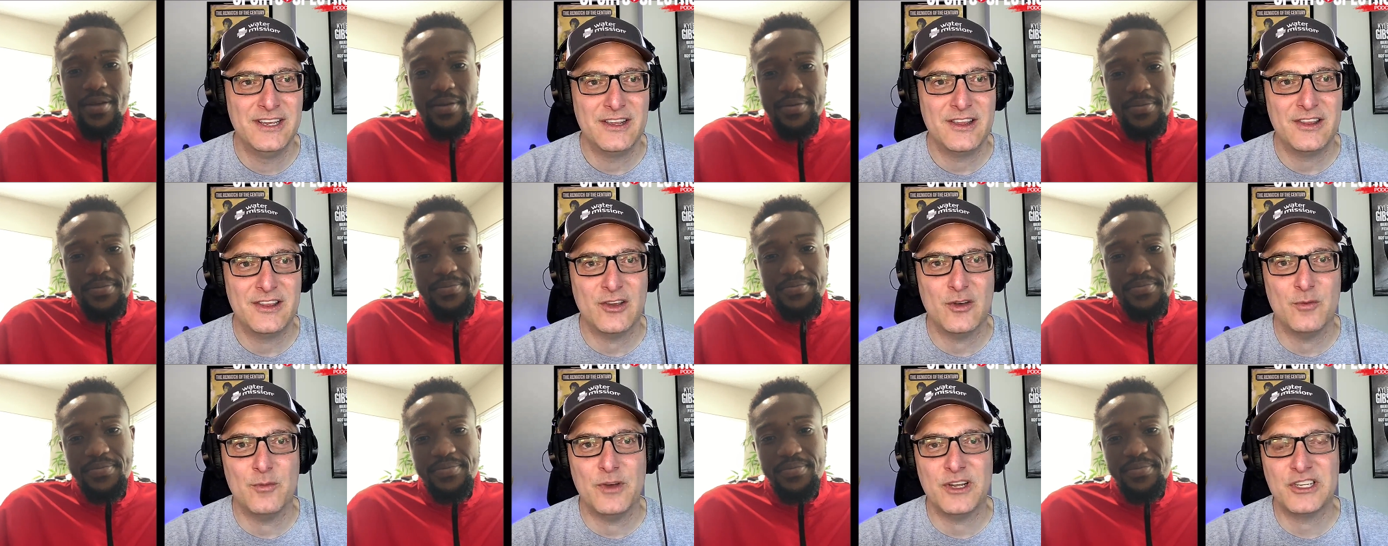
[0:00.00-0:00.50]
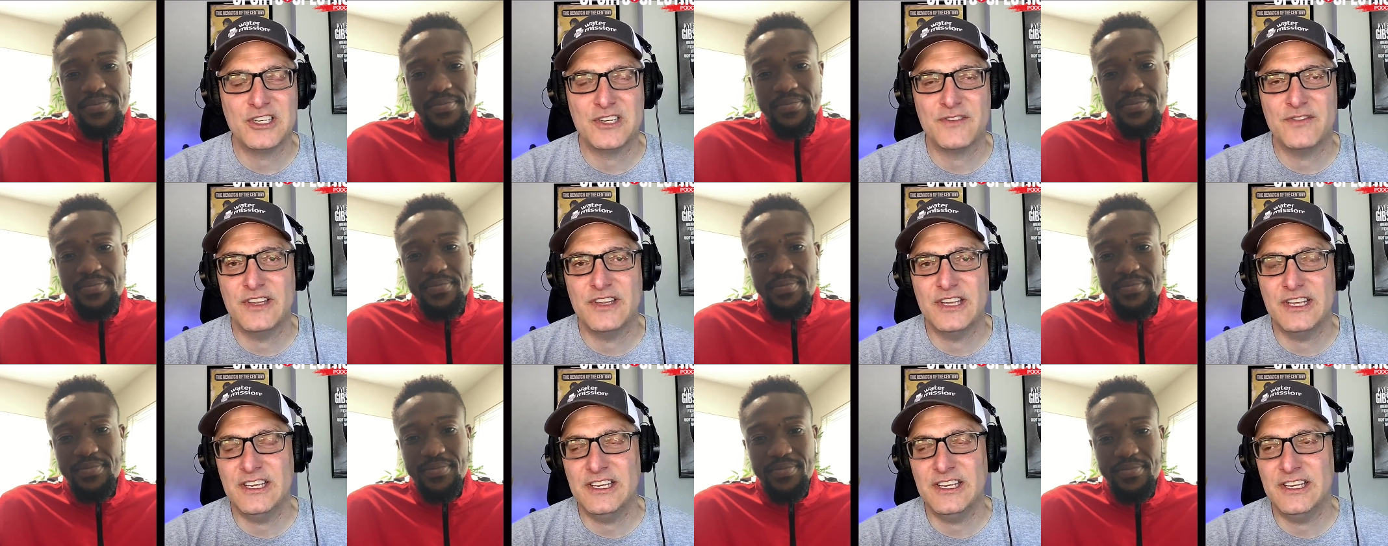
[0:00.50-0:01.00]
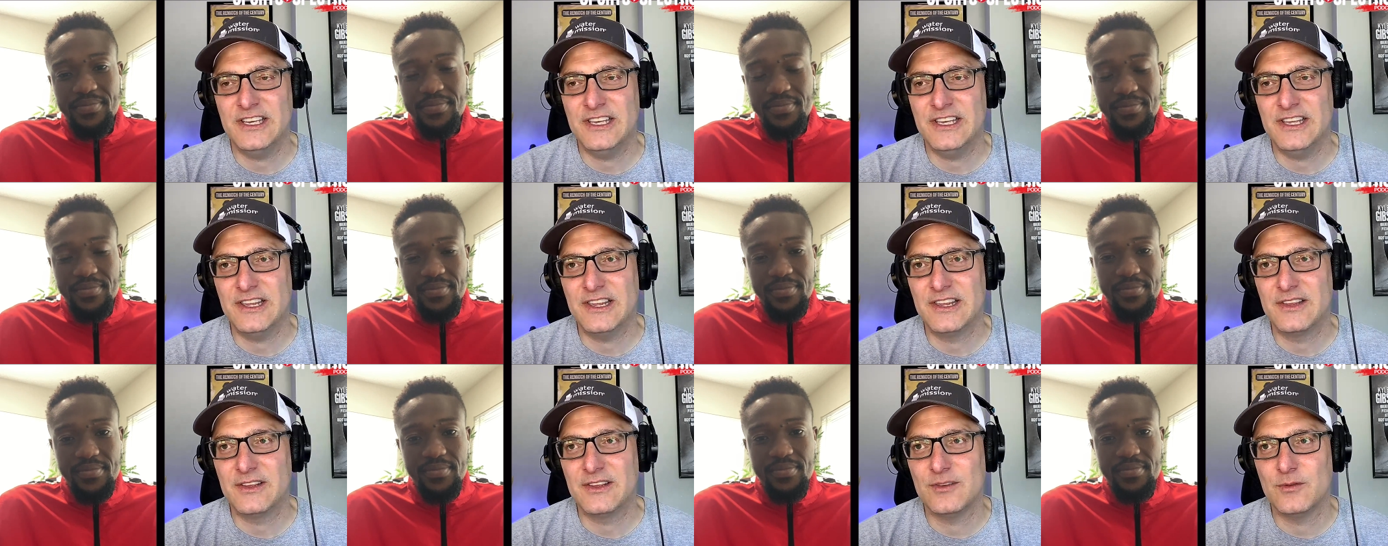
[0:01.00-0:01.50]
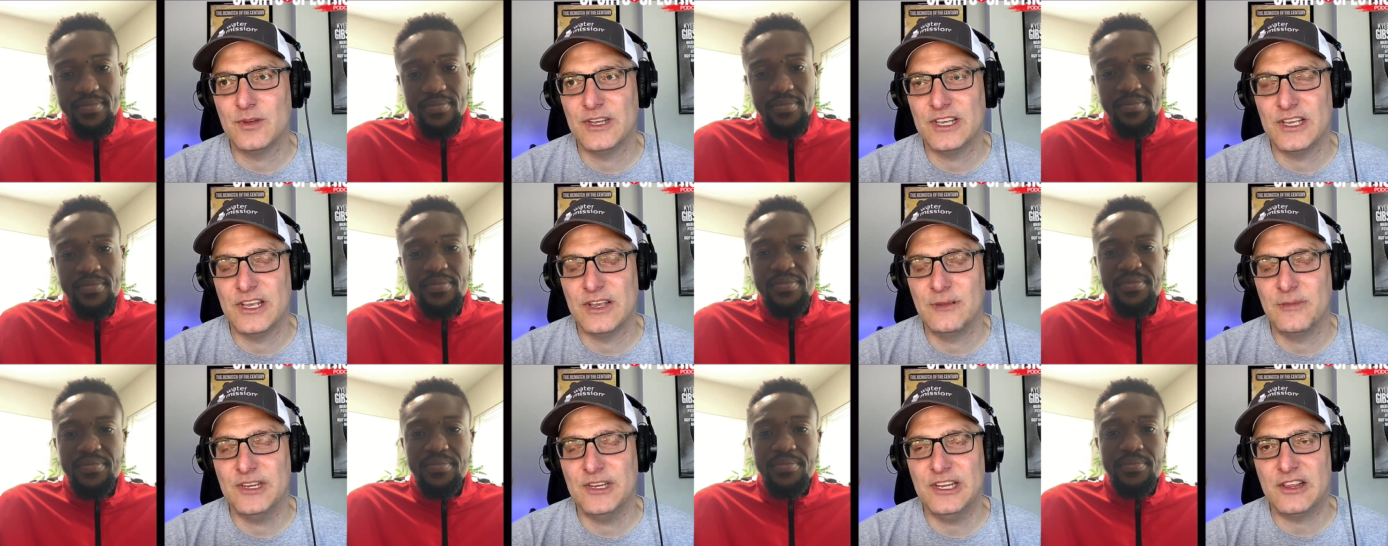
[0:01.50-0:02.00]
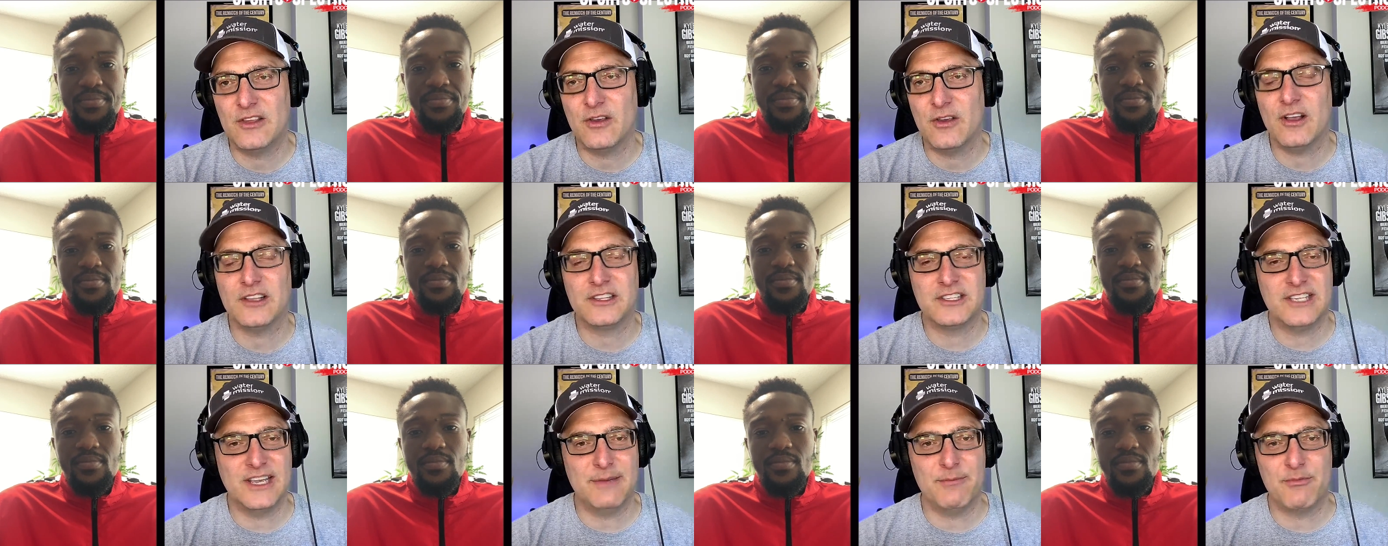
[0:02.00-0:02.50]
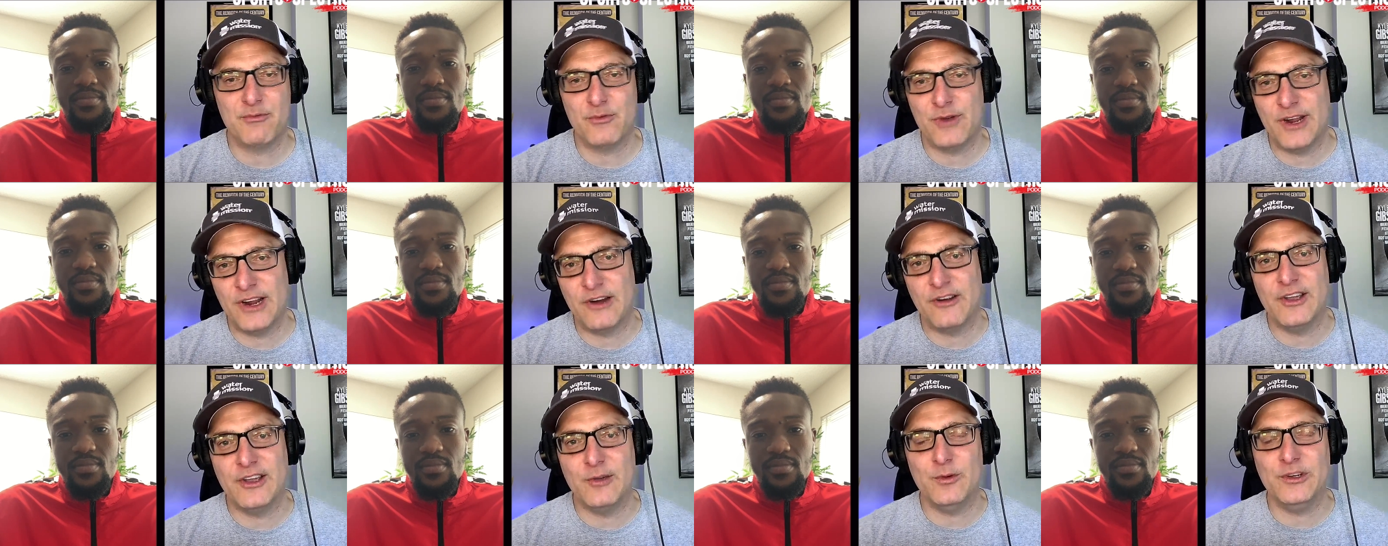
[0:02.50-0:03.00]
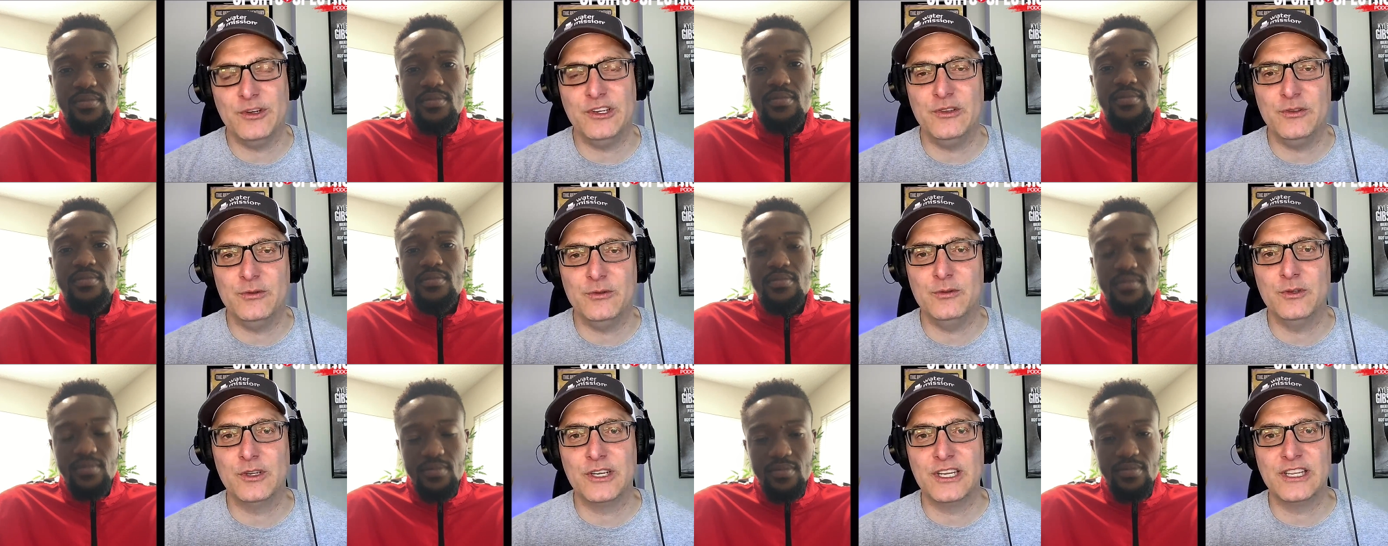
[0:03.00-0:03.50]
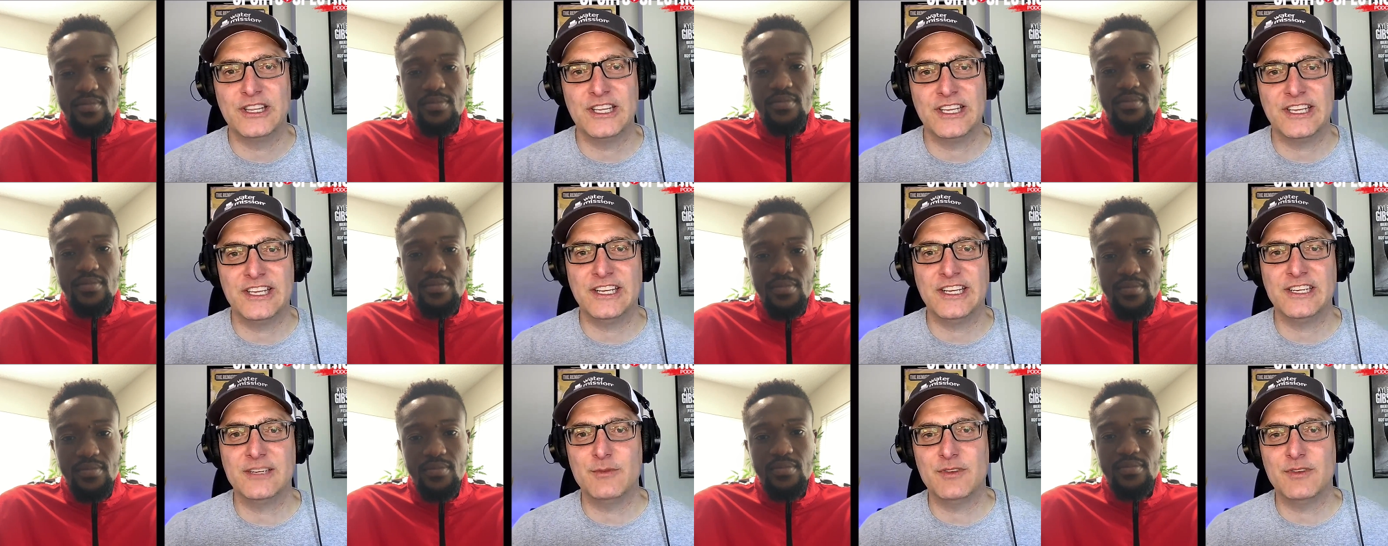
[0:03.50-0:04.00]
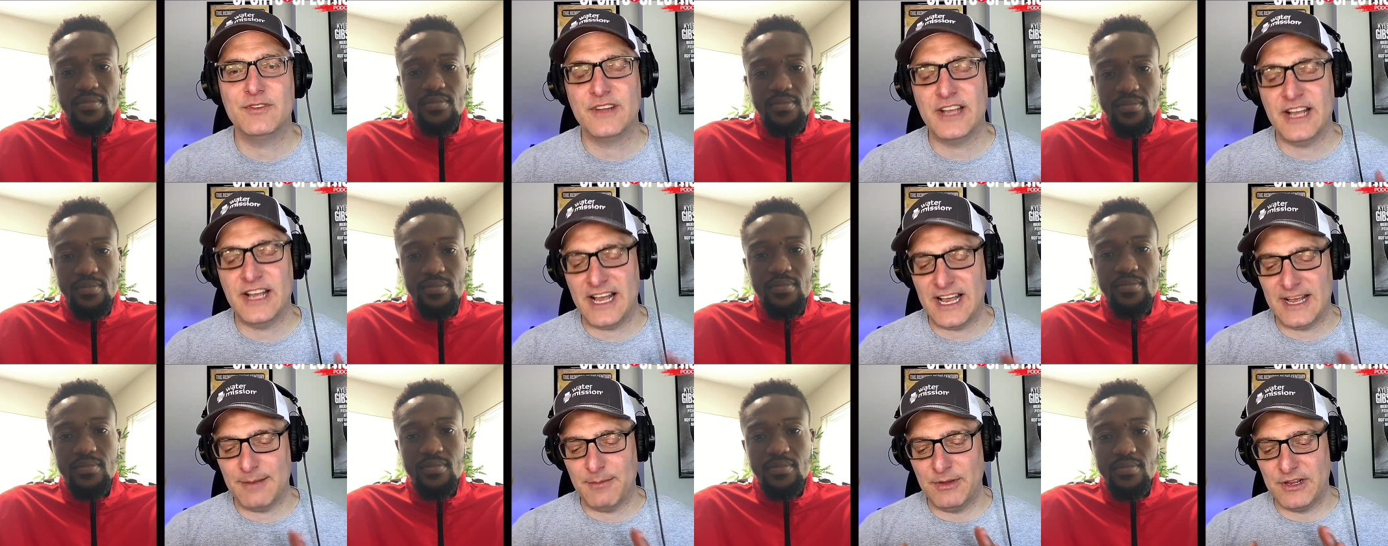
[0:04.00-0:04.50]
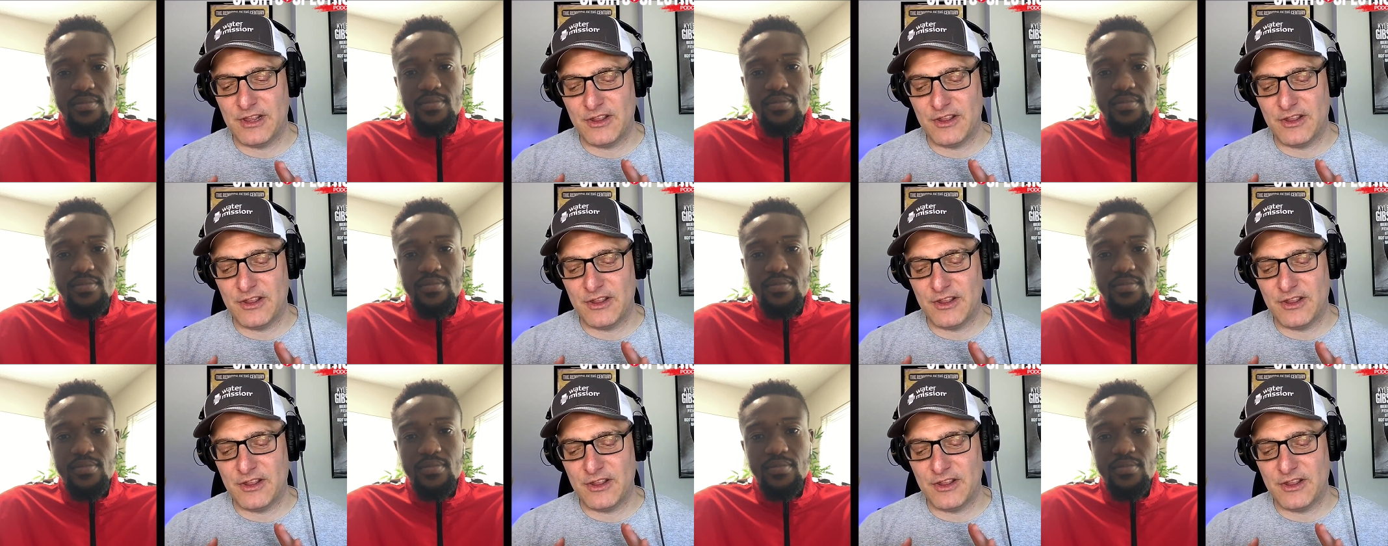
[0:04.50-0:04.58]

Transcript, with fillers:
Speaker 1: so much of it is I mean it's all temporary when you look at the kingdom of God,